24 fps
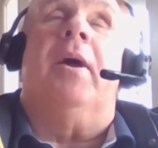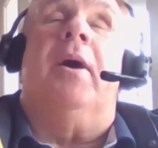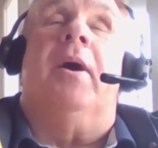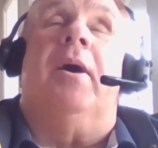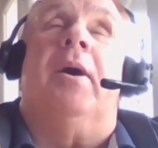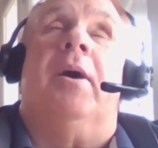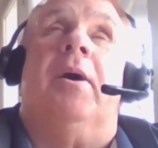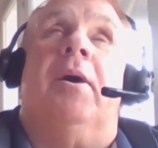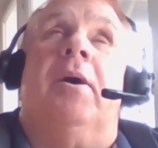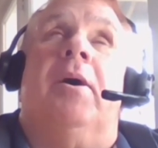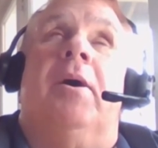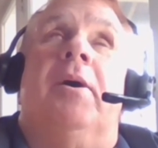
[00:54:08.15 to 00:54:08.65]

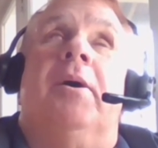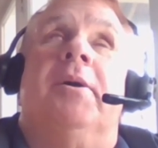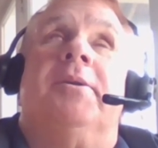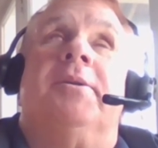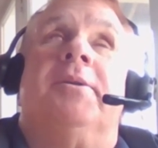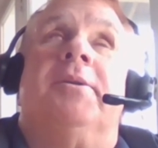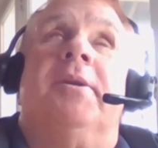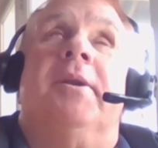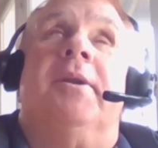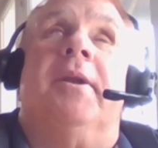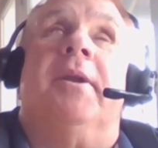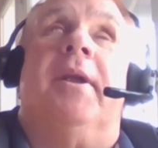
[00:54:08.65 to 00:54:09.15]

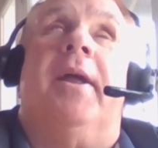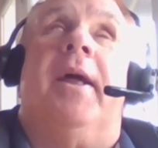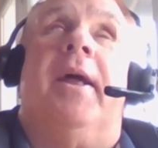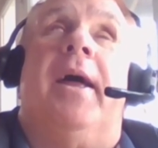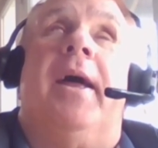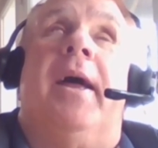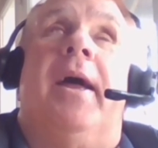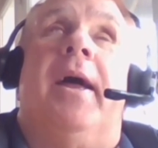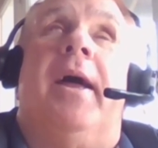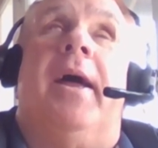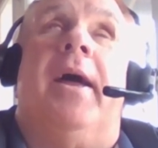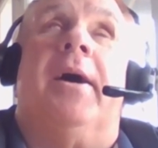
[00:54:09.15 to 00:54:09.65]
It's an
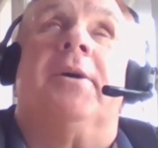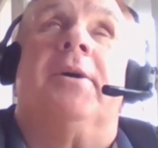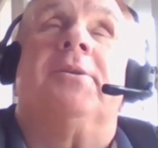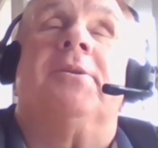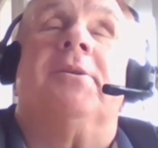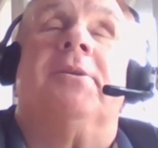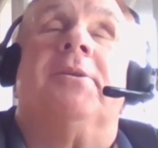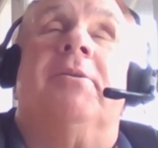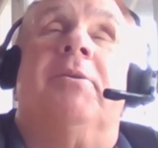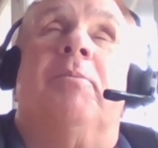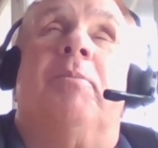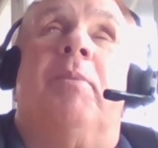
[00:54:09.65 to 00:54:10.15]

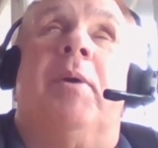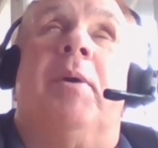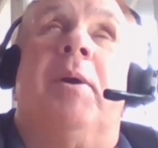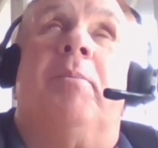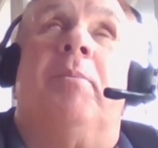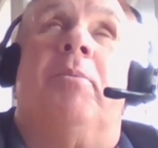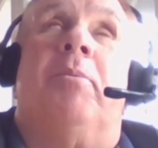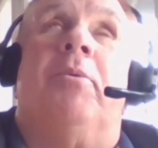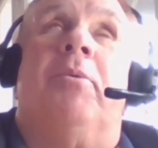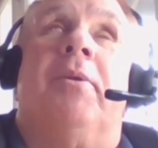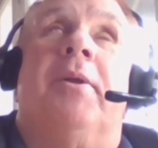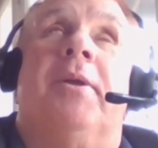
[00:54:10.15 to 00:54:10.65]
excellent
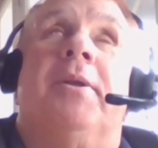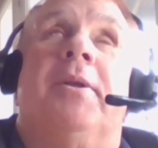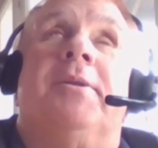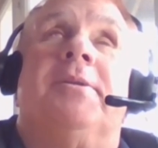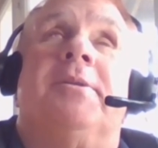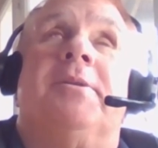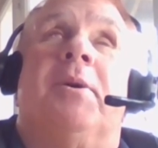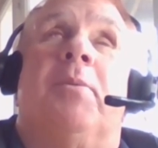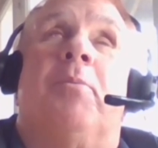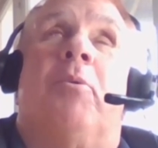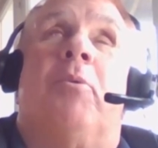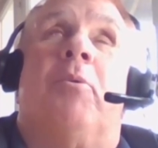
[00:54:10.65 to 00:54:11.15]
paper that
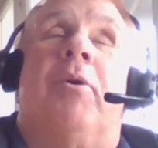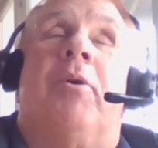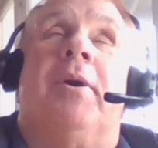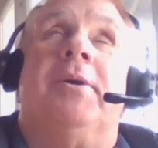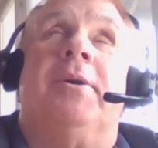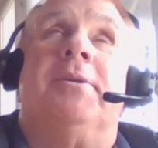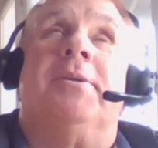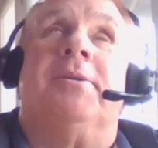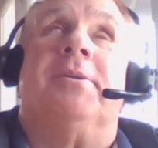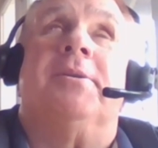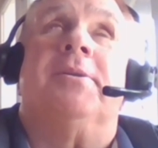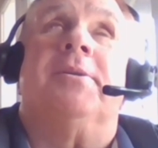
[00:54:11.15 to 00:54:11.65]

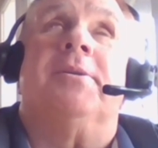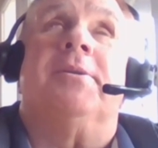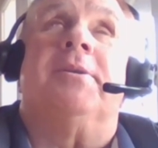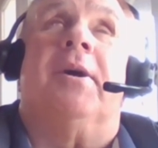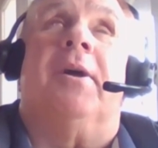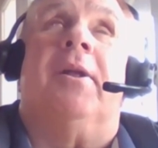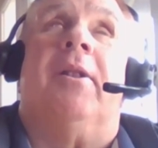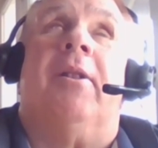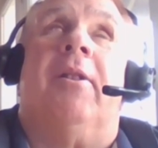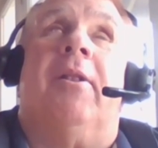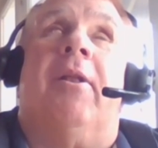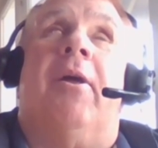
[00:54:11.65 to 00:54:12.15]
summarizes a
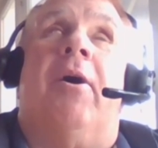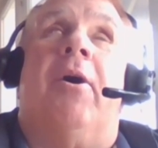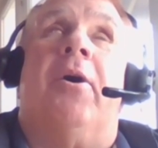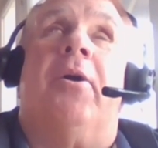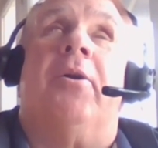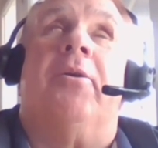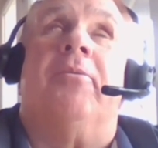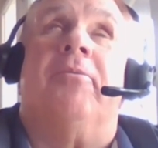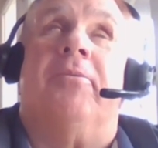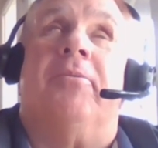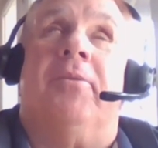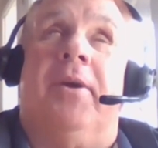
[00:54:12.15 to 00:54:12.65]
lot
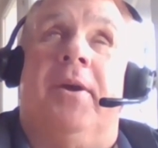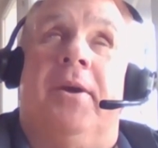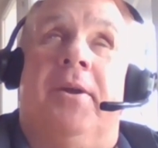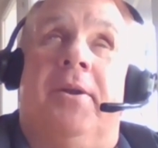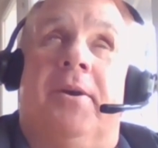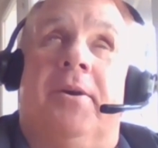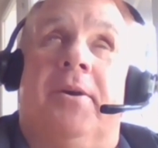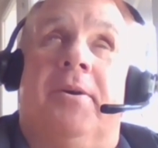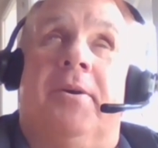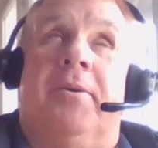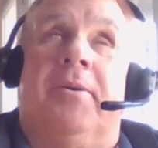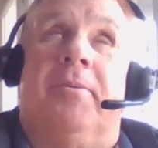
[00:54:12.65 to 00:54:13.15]
of
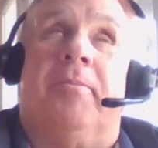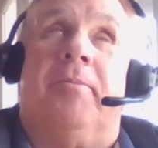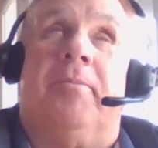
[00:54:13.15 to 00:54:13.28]
data,